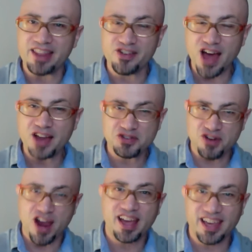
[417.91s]
They're not
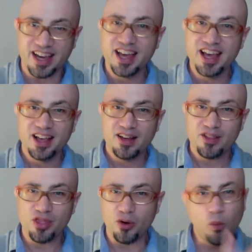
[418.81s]
tracking
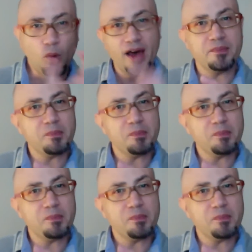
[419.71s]
the what